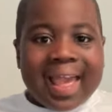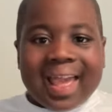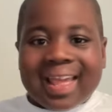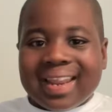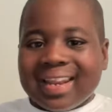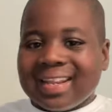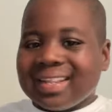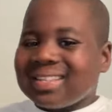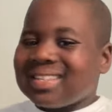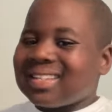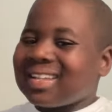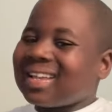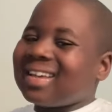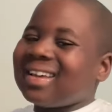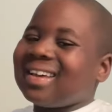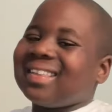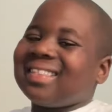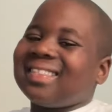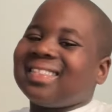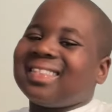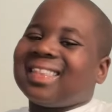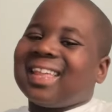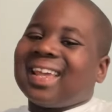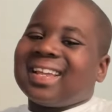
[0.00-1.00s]
And it's a
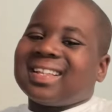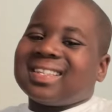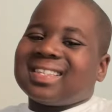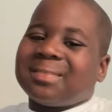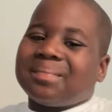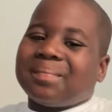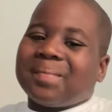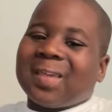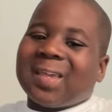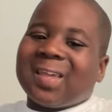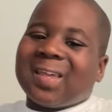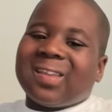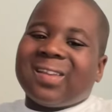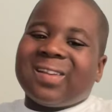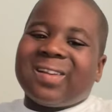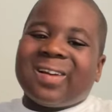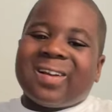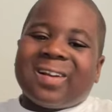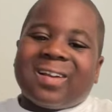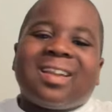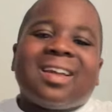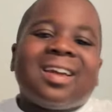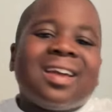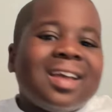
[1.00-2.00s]
good thing to be a
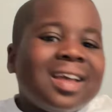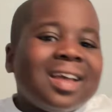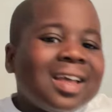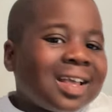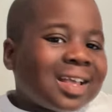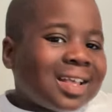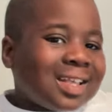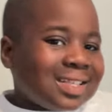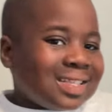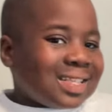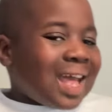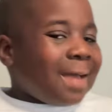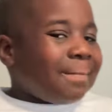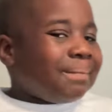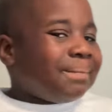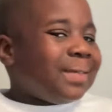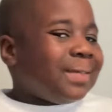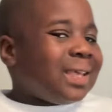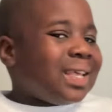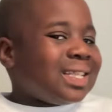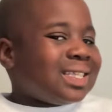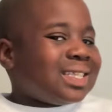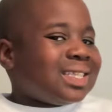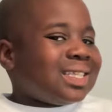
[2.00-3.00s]
nerd, because that
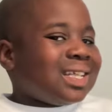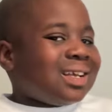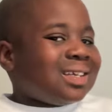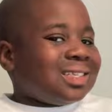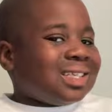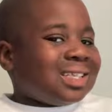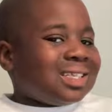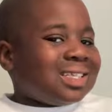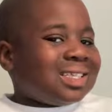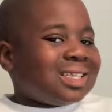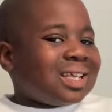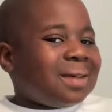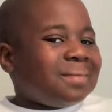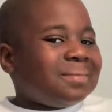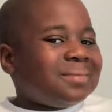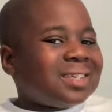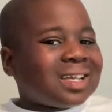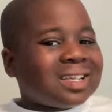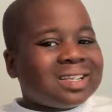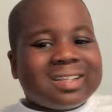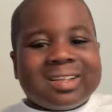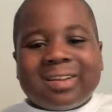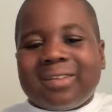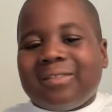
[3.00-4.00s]
means there's a
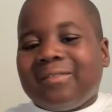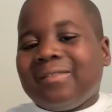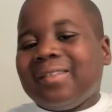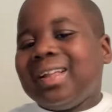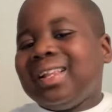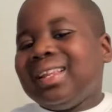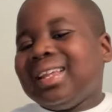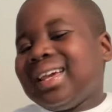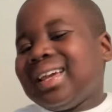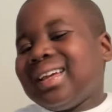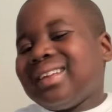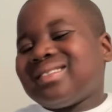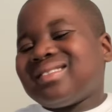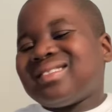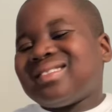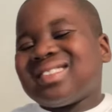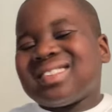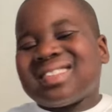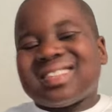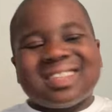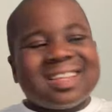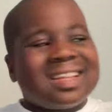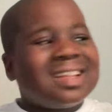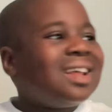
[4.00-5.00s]
subject you're really
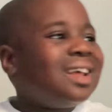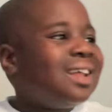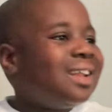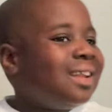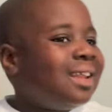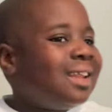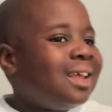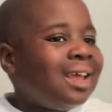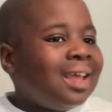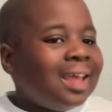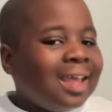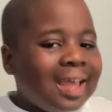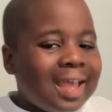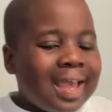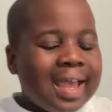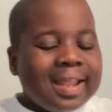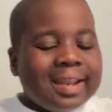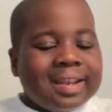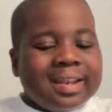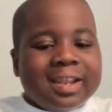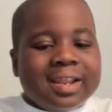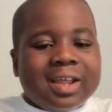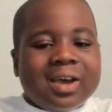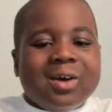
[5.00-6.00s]
interested in
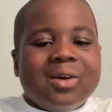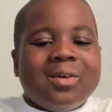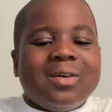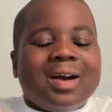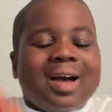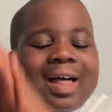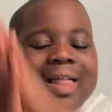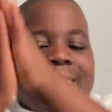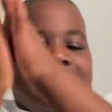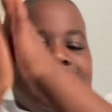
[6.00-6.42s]
and know a